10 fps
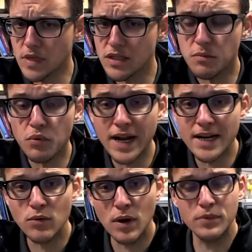the
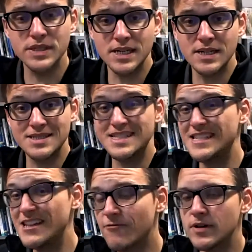brain represents
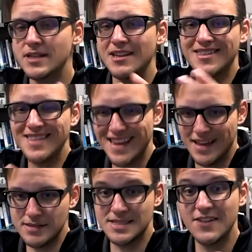different
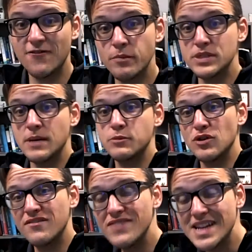things, different perceptual
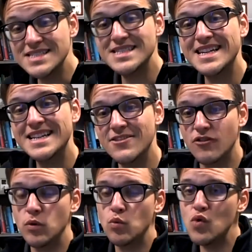events in
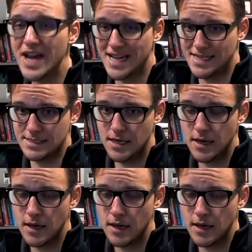different ways.